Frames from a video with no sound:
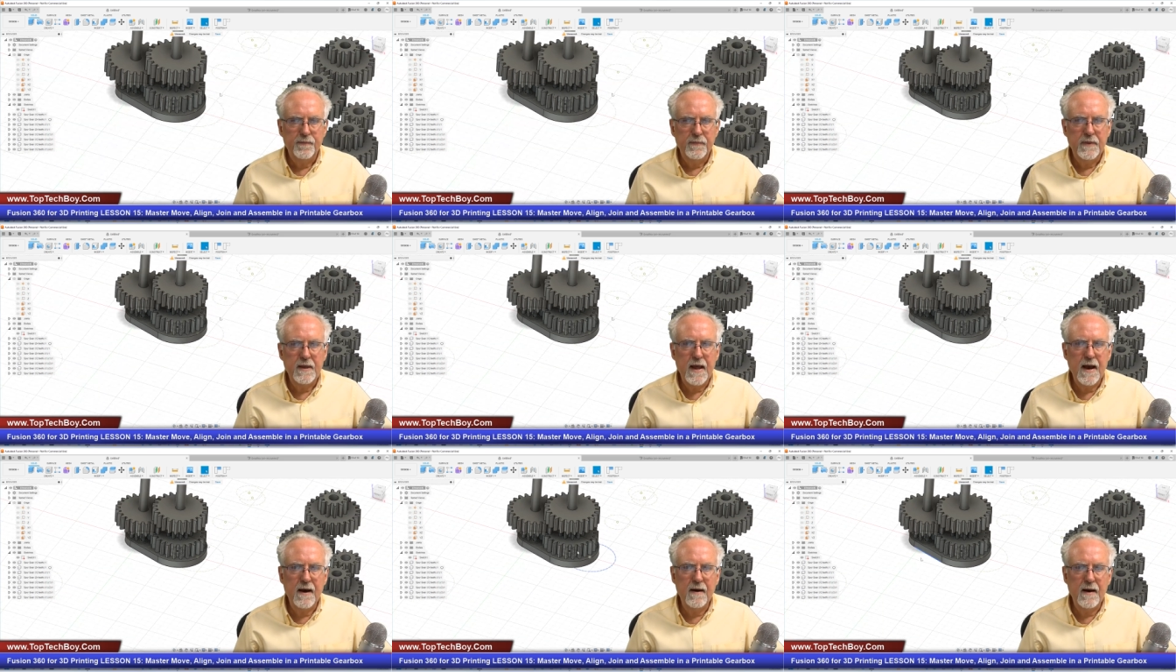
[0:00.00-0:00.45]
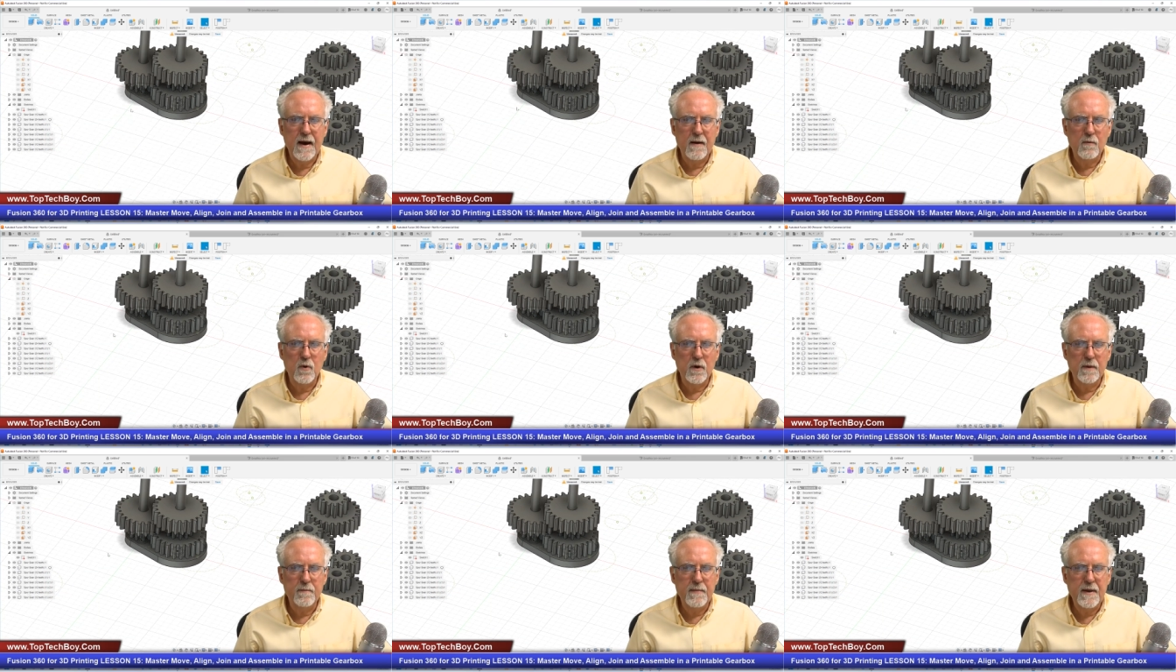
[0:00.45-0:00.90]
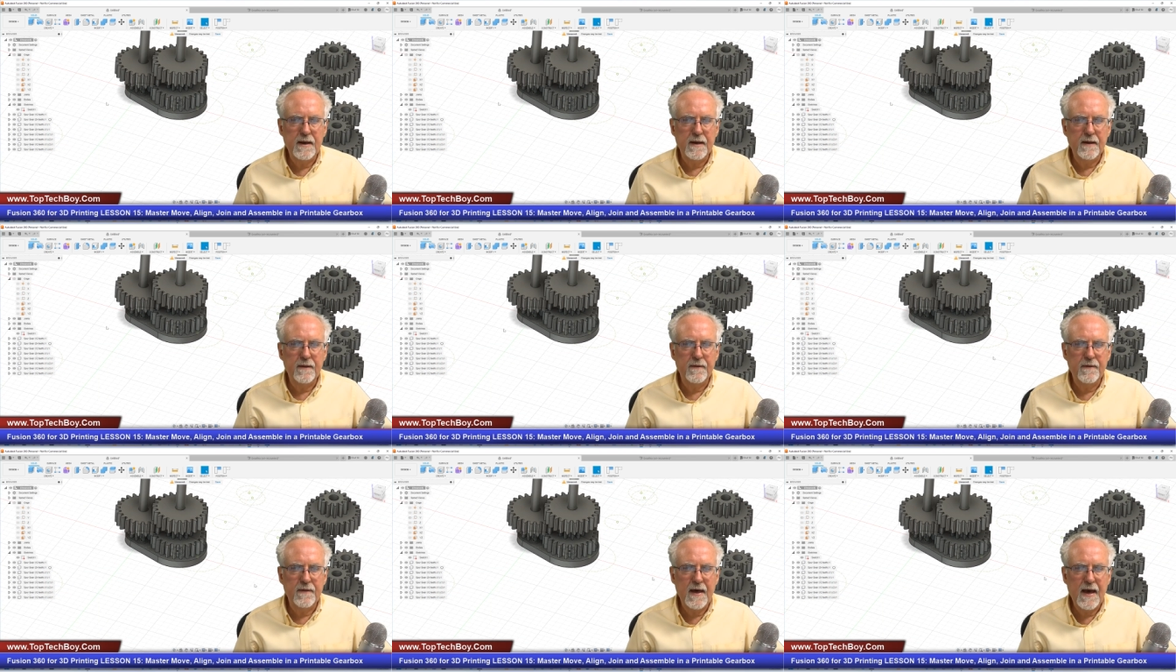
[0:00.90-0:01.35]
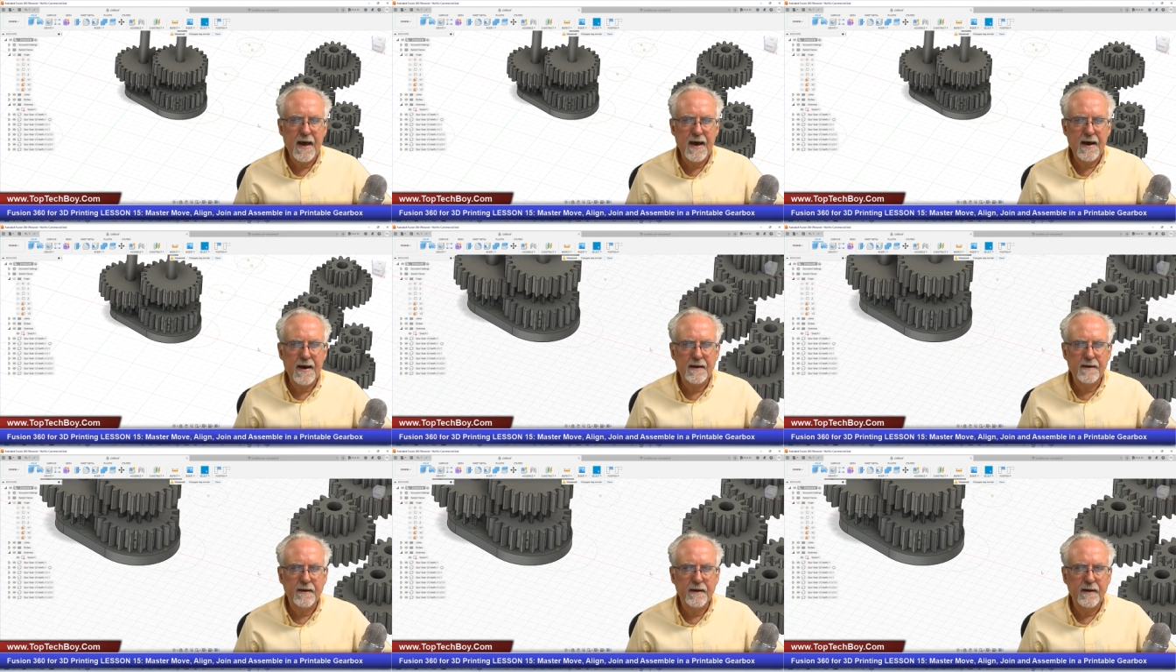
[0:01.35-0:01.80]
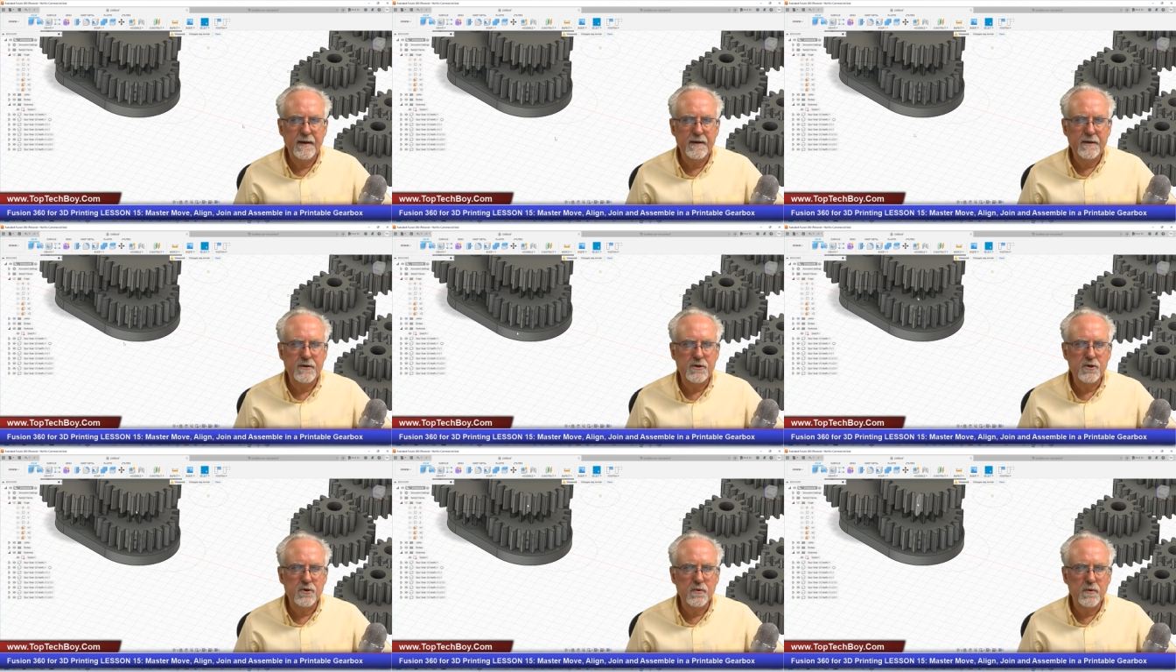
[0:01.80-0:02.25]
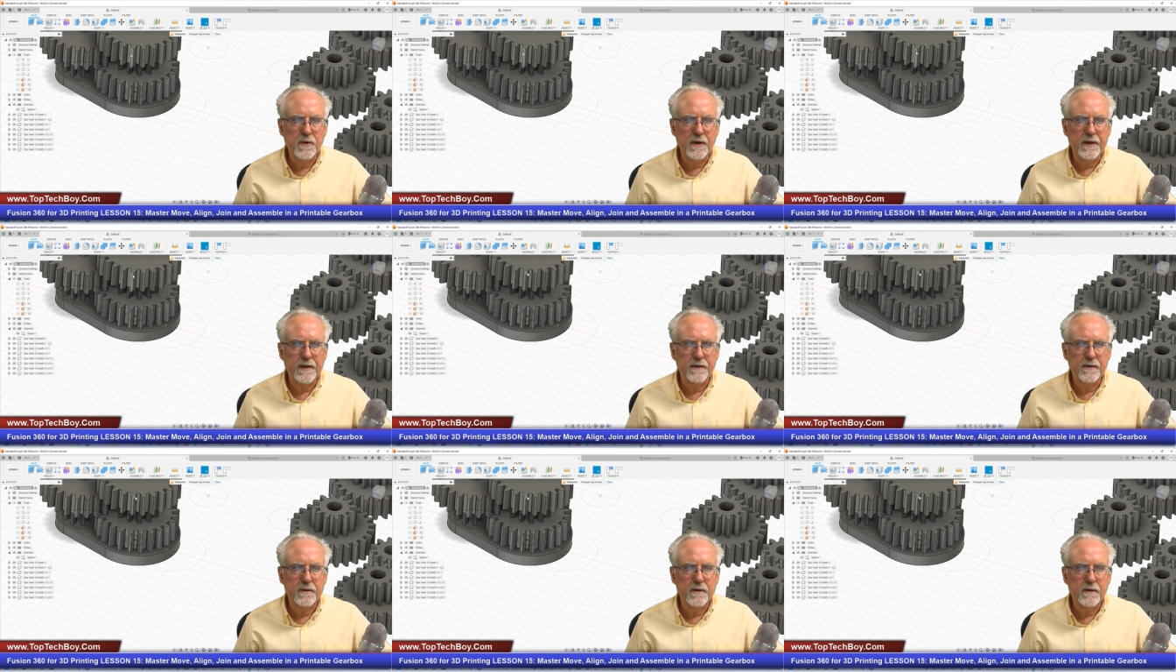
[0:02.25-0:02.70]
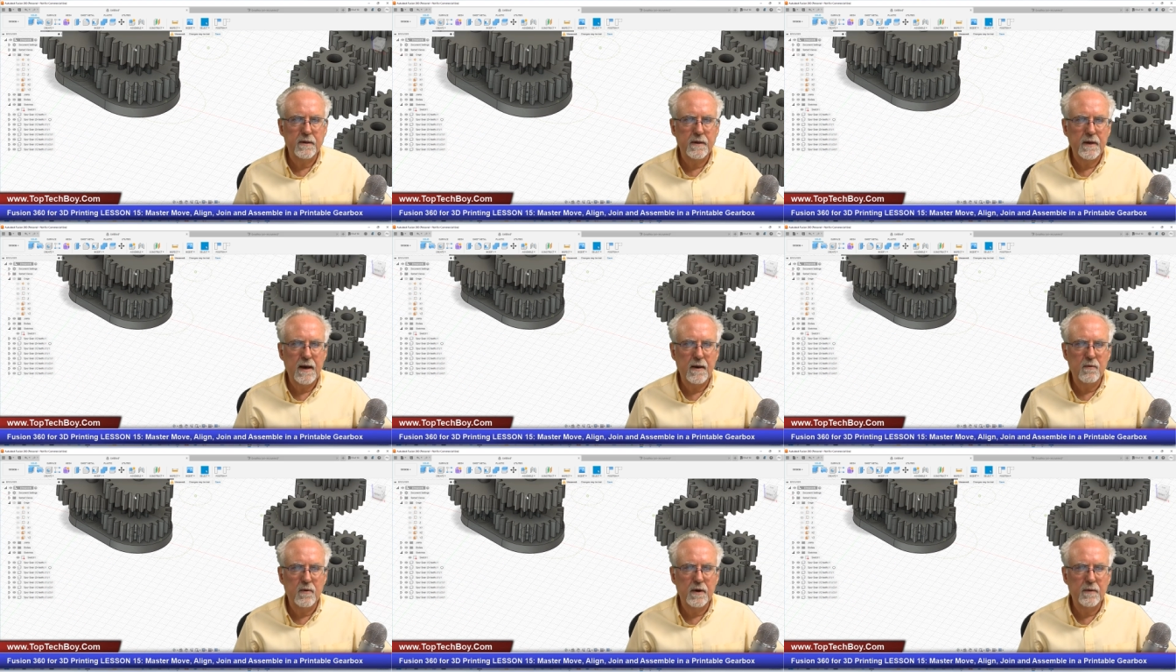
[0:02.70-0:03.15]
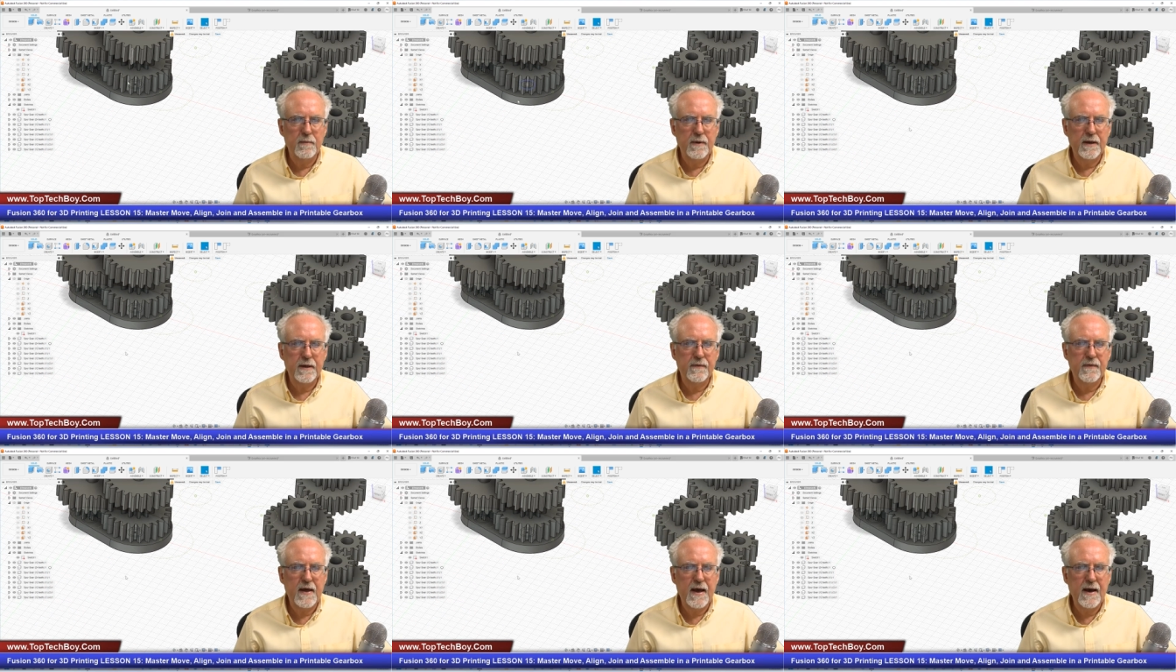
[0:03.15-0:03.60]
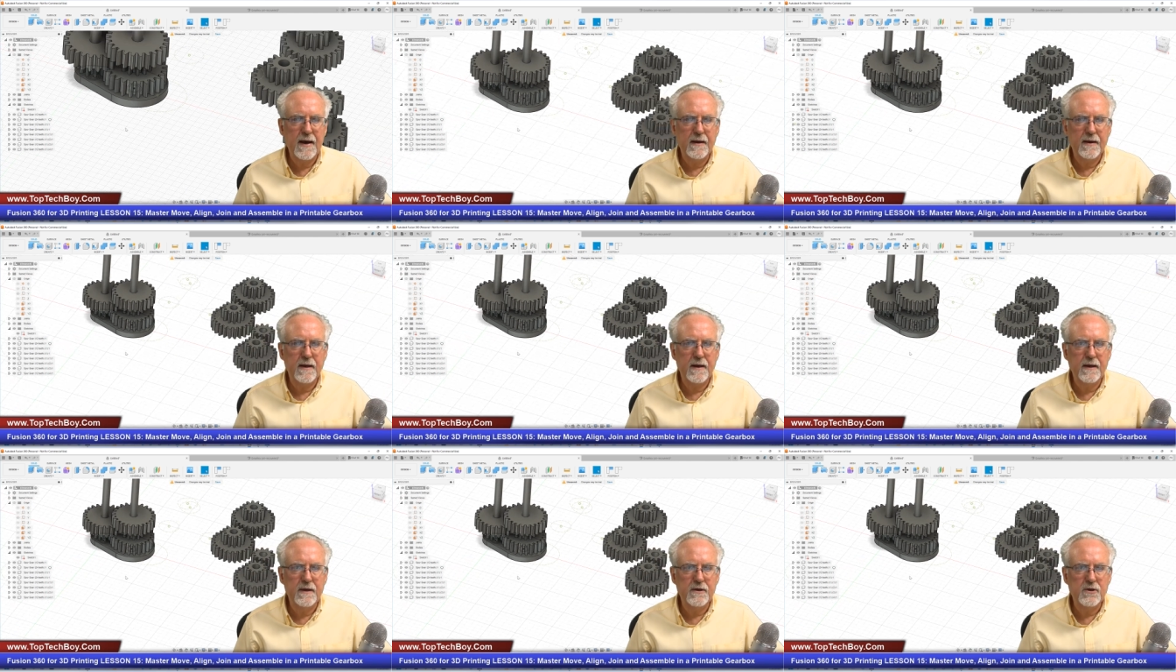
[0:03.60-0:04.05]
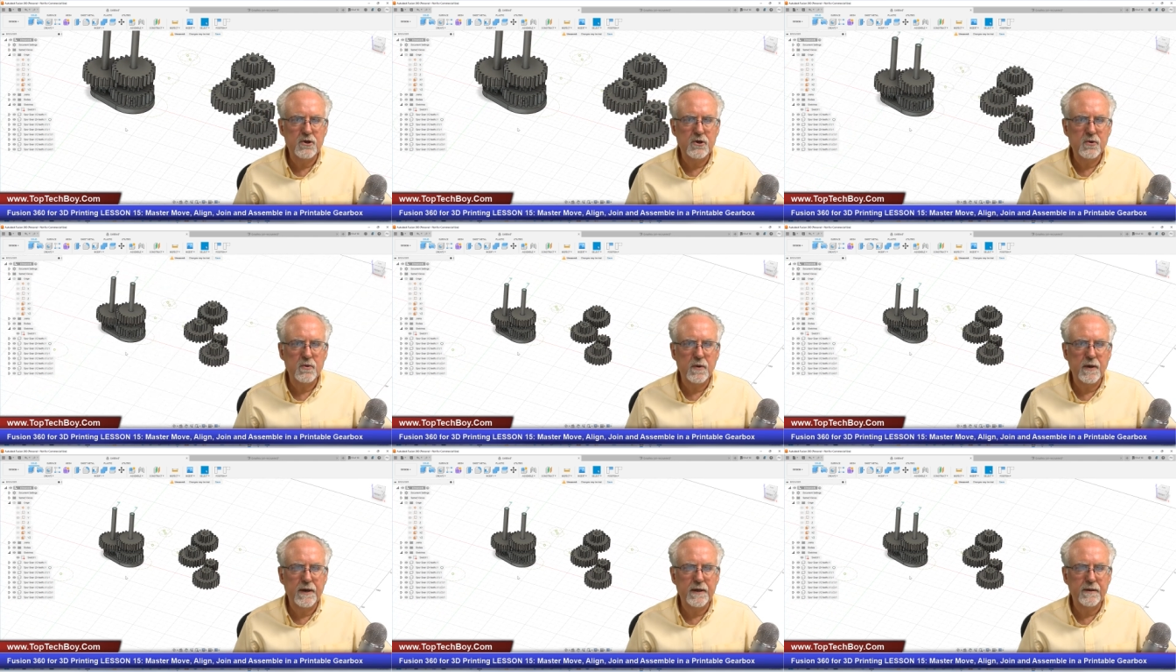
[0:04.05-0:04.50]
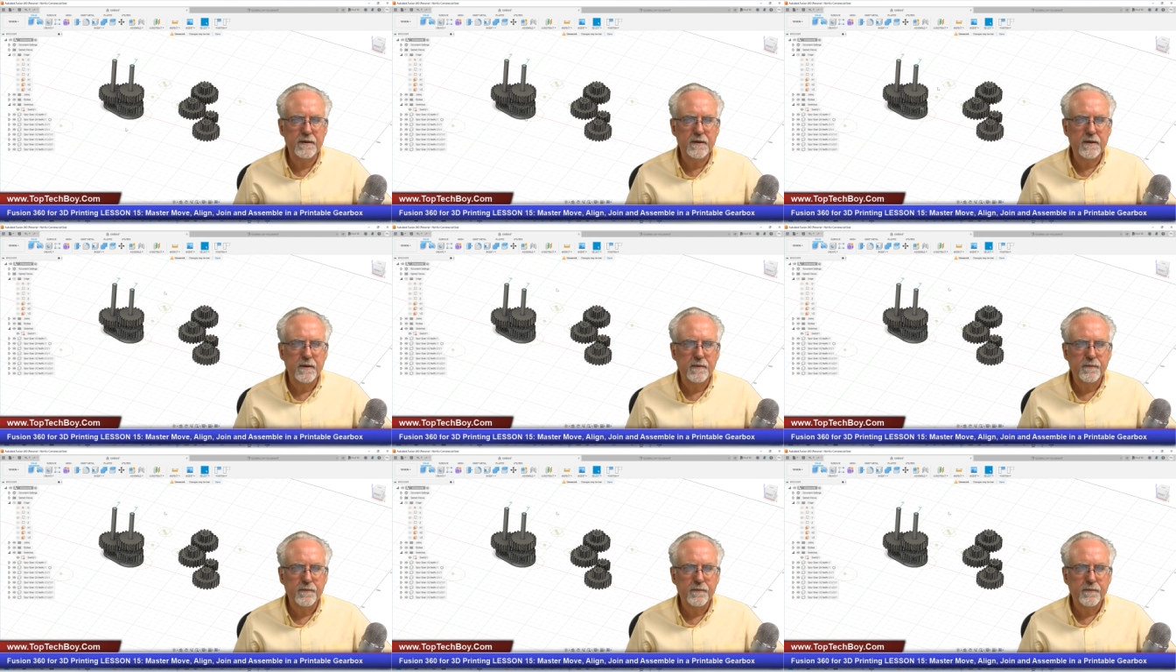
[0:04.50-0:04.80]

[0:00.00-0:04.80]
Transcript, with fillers: Now I want to make that a joint. I want to make that a joint.